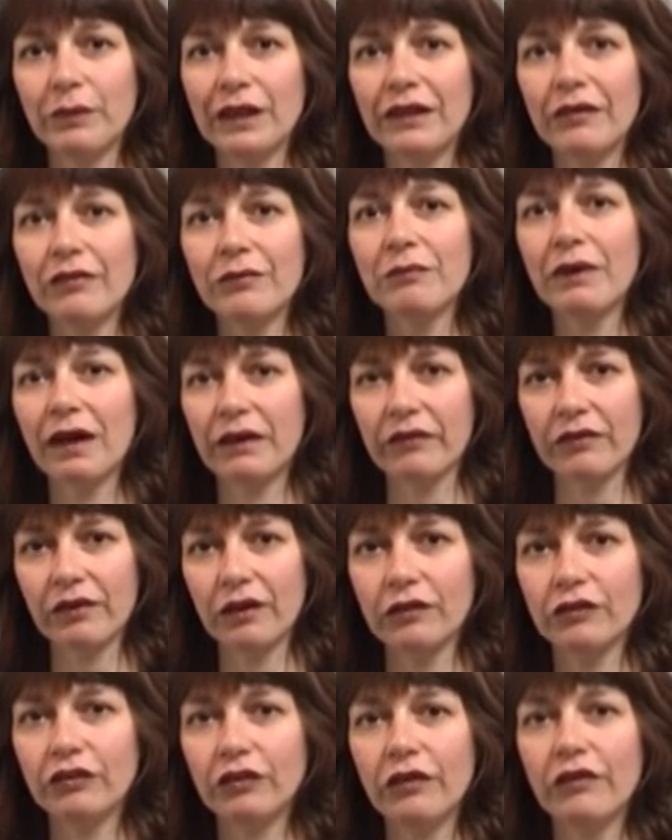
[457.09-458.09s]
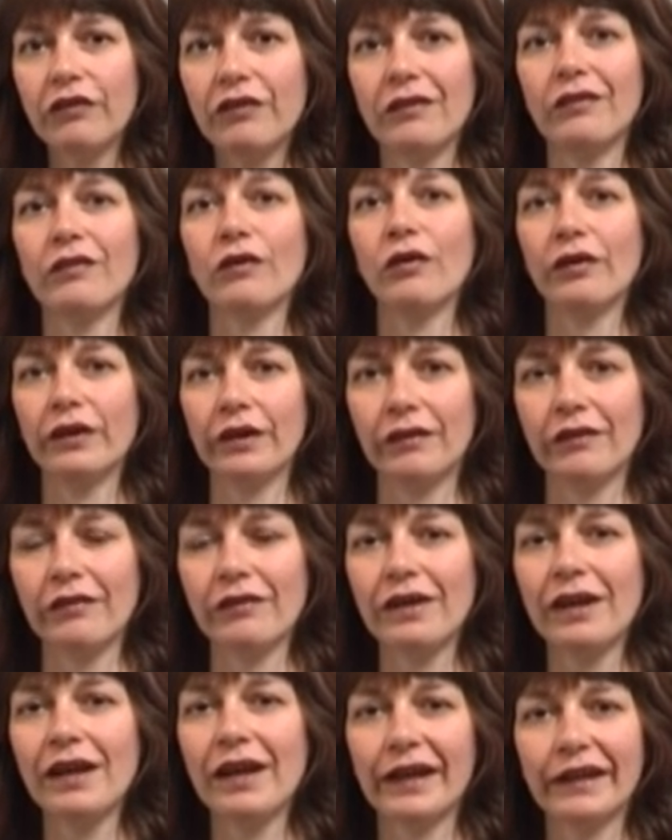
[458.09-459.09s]
because massage uses
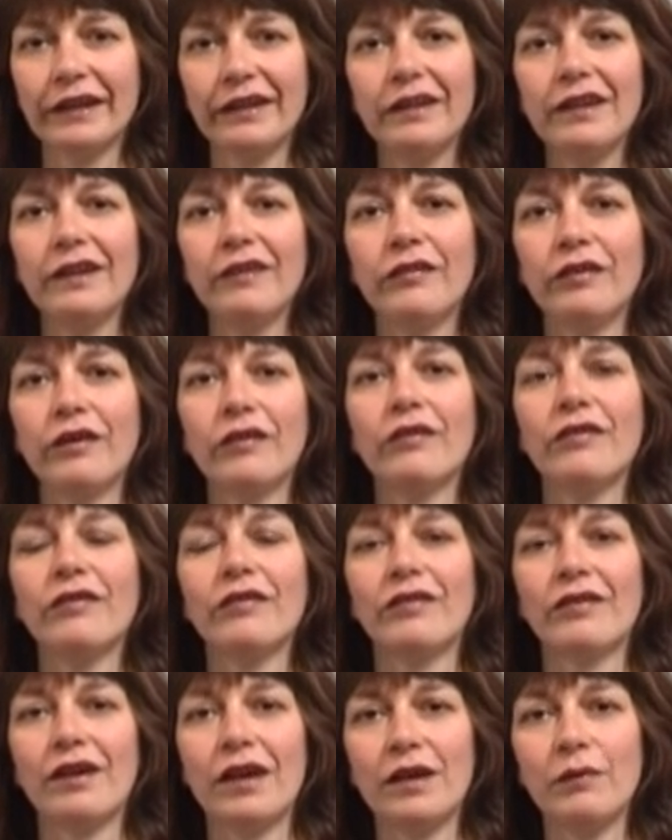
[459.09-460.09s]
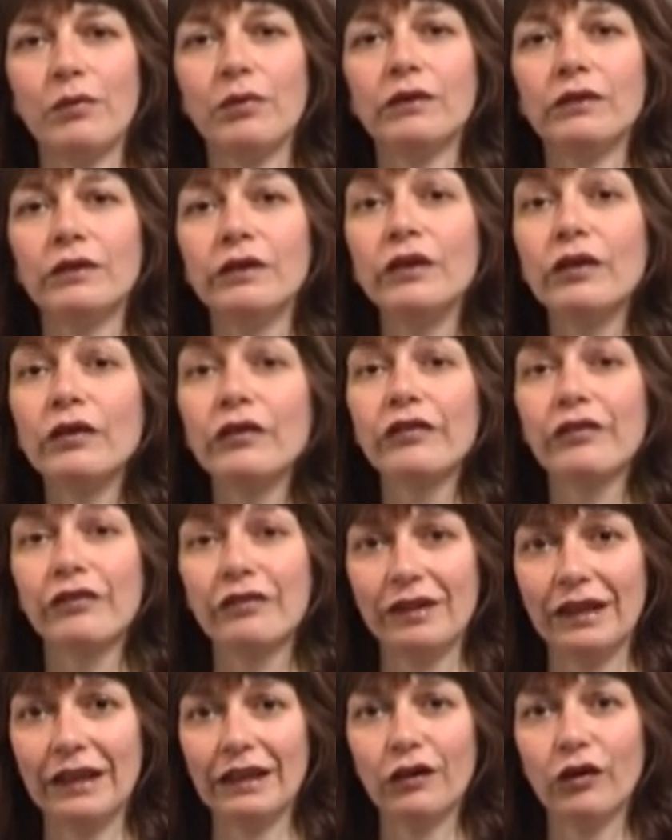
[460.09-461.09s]
oils and kinesiotape will not
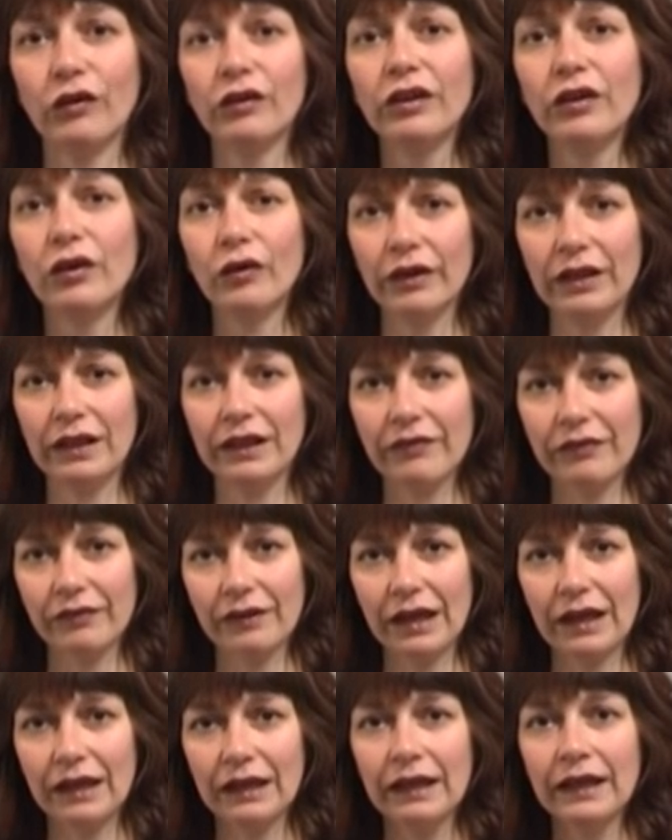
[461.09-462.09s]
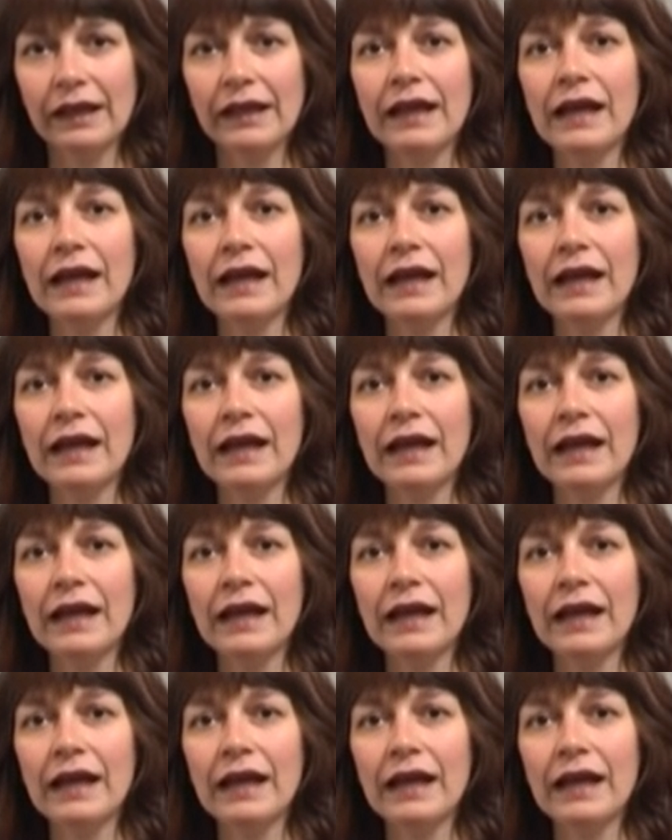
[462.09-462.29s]
stick on an oily skin.